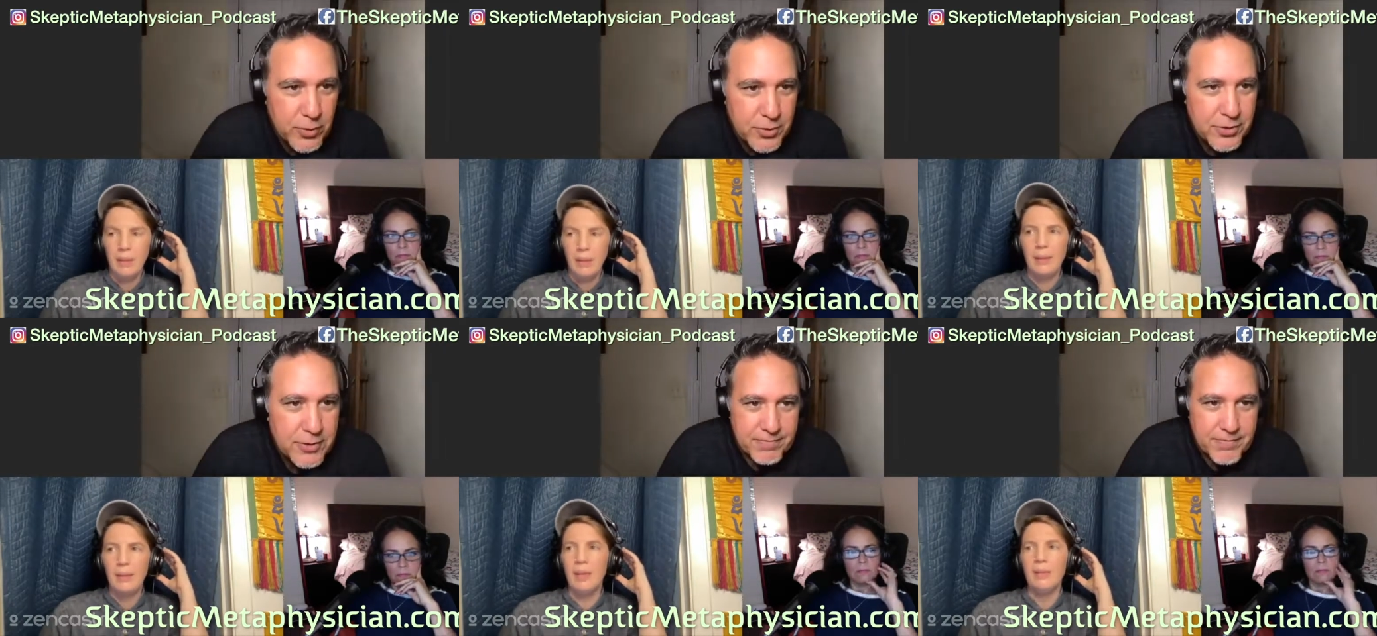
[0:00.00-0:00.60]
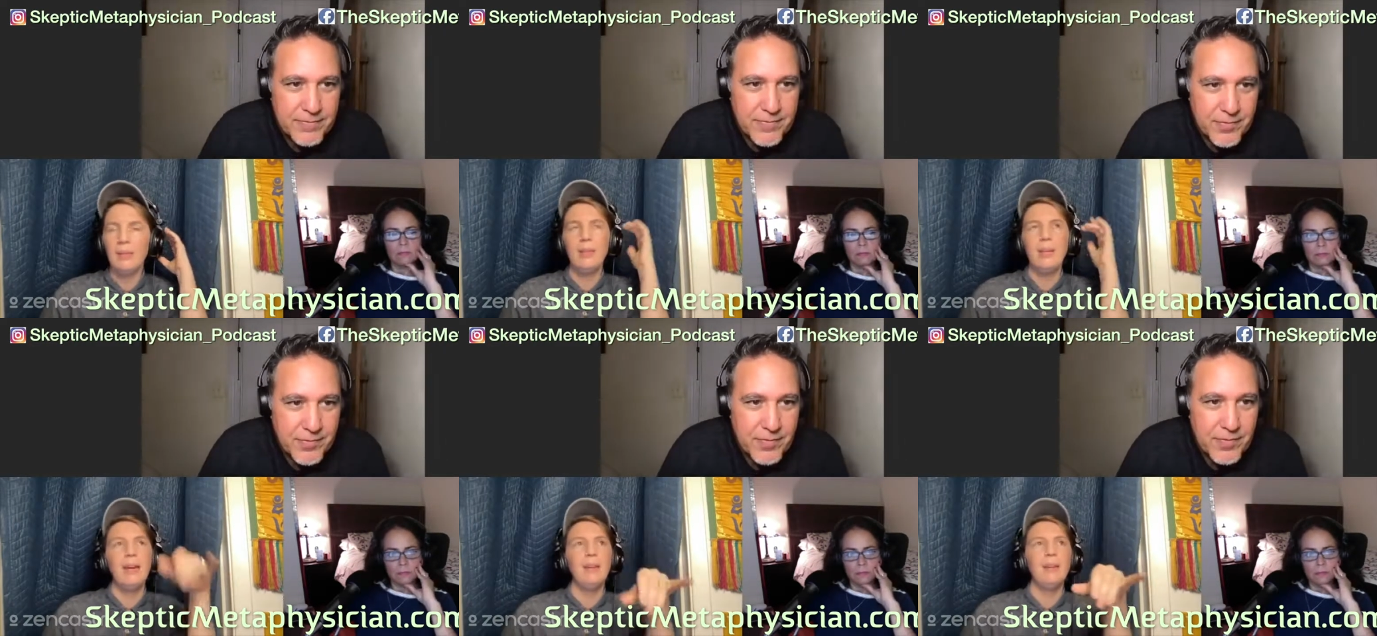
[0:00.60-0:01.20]
Speaker 1: Donald Walsch.
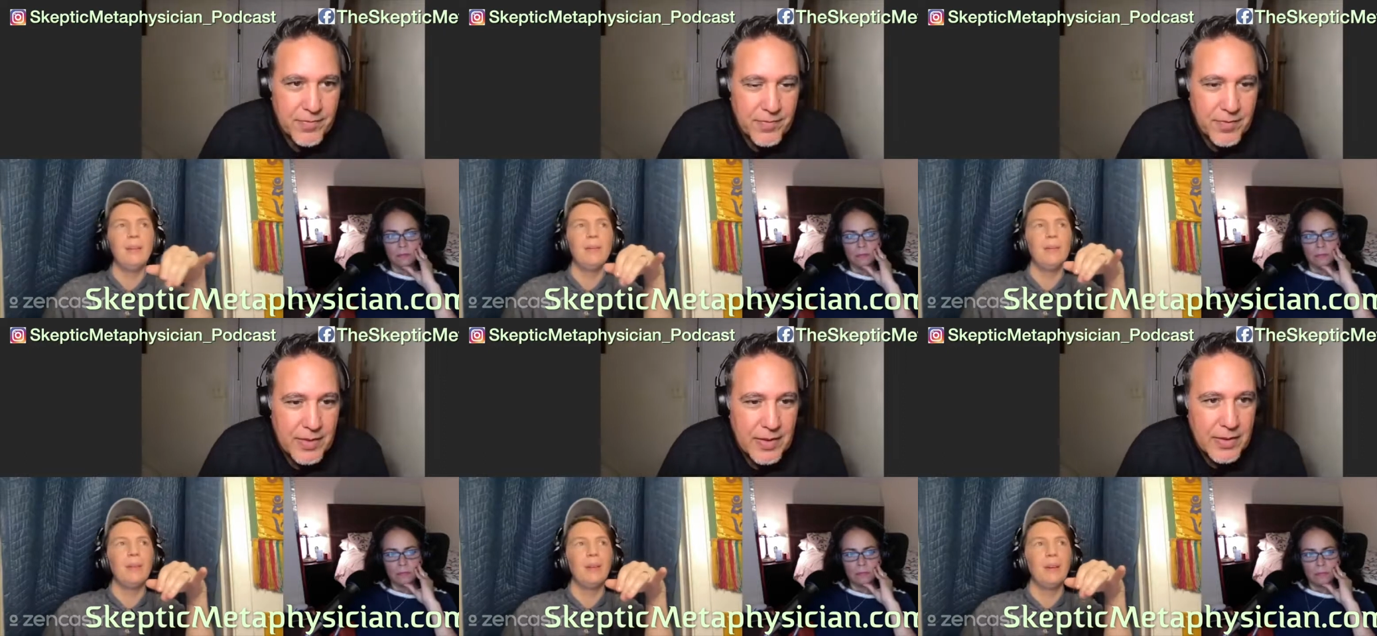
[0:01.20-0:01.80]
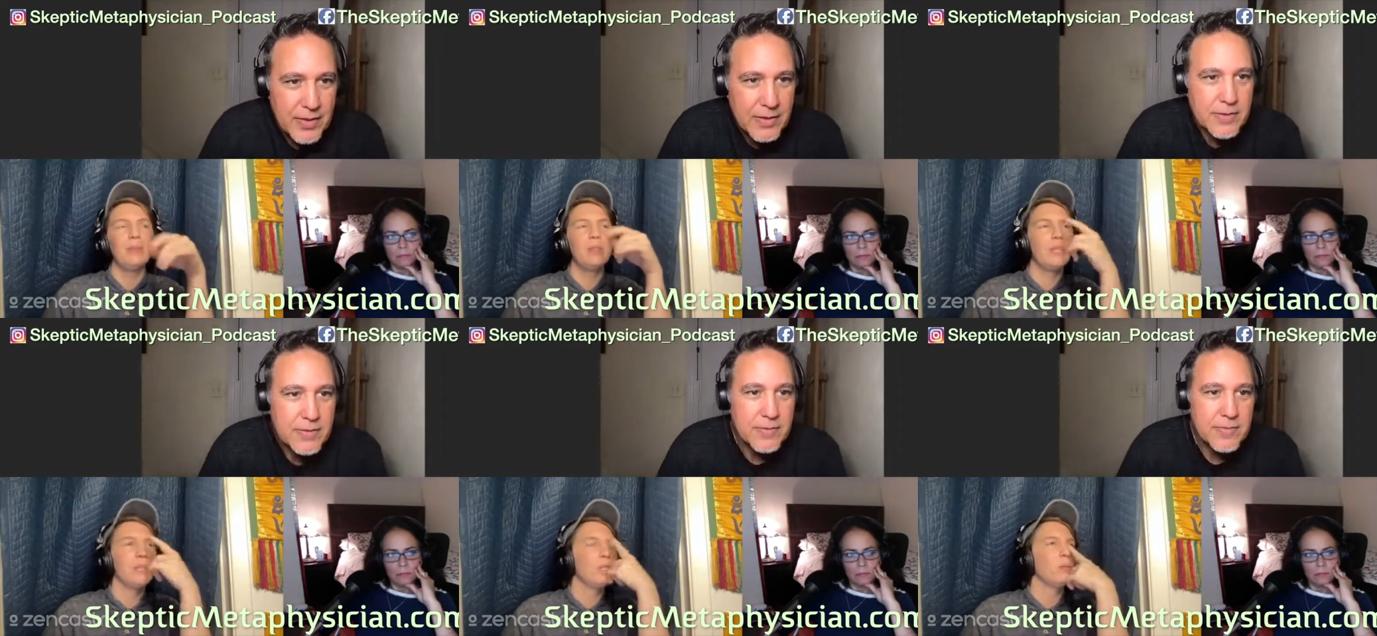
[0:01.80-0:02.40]
Speaker 2: His he had a
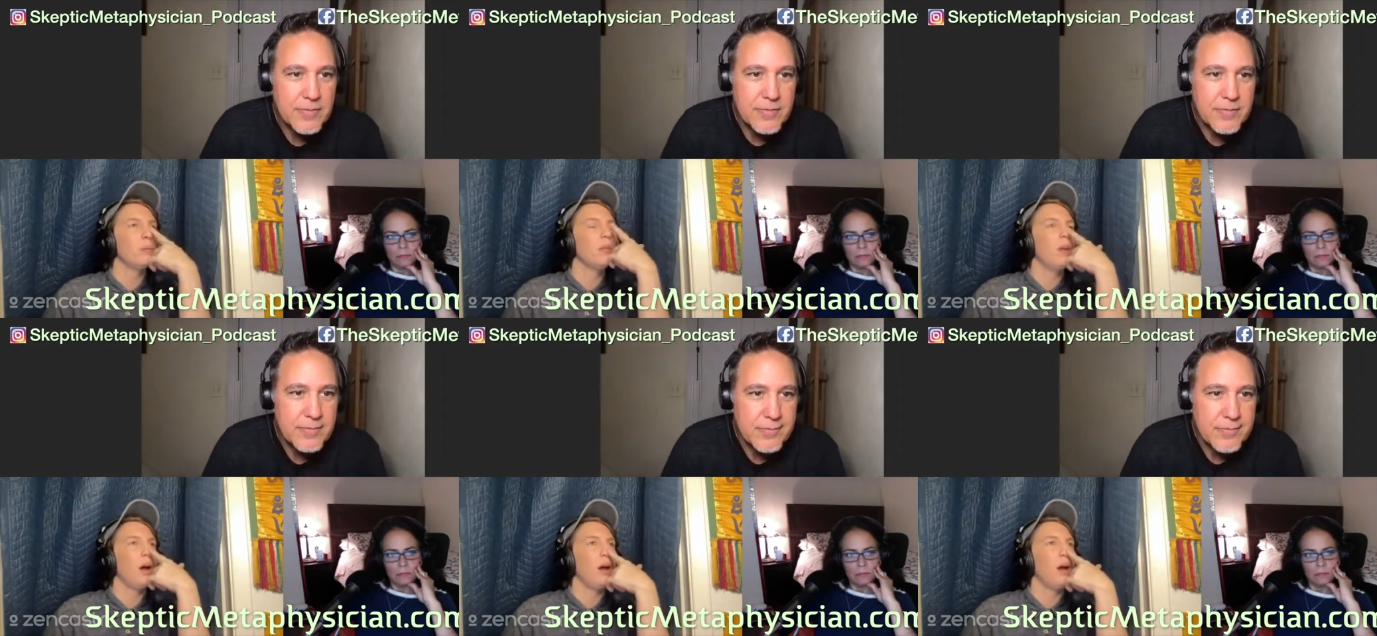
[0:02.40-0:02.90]
Conversations with